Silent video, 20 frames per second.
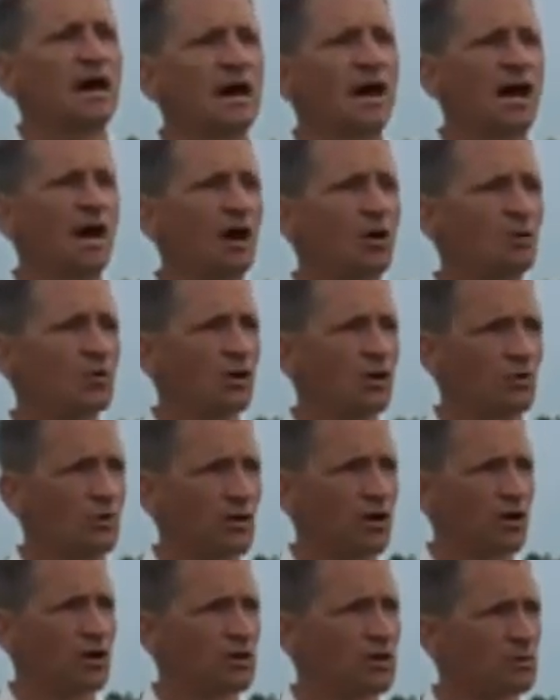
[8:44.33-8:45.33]

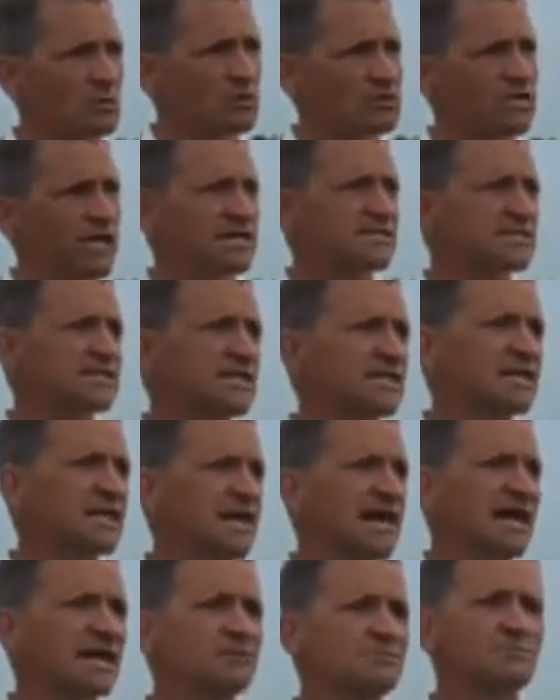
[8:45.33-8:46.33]
We're testing
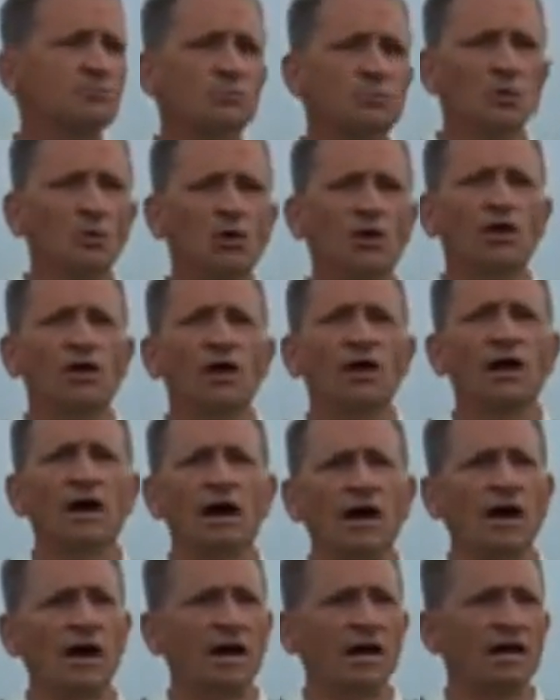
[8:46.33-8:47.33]
again
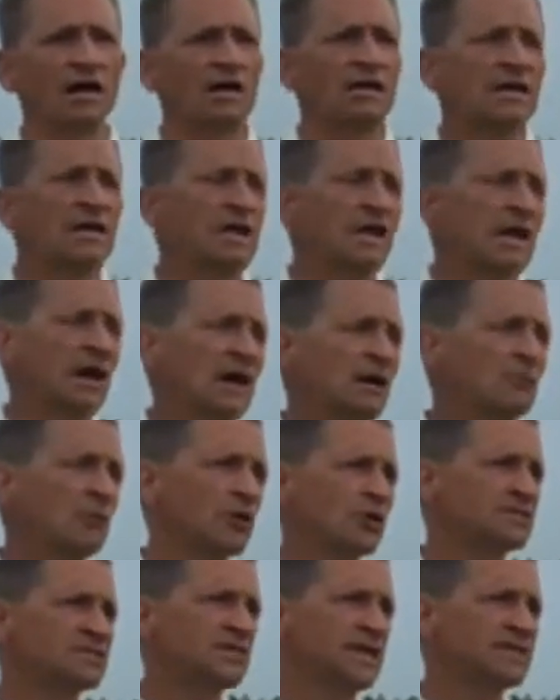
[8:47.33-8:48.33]

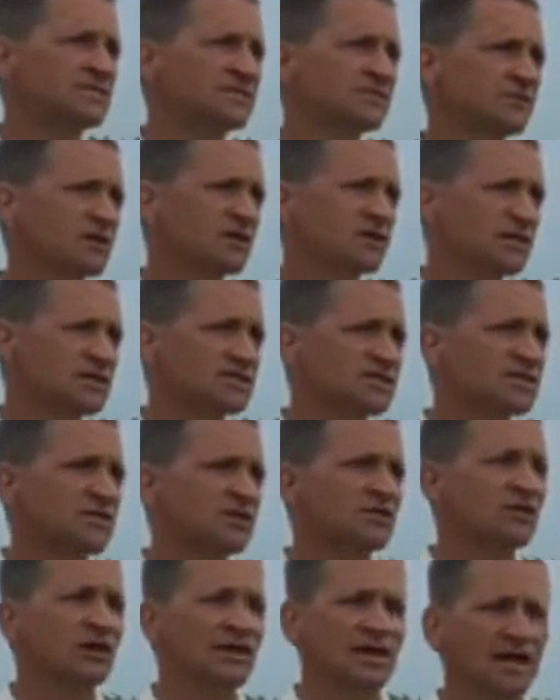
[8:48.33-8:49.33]
more extensively this
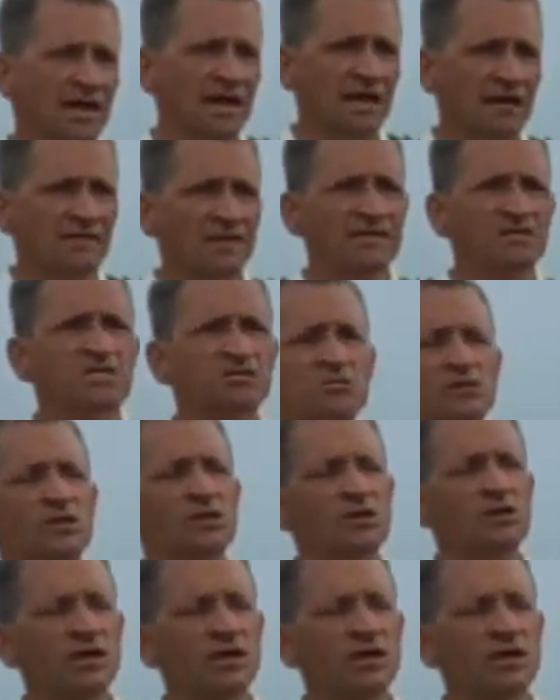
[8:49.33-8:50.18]
year, again in these 3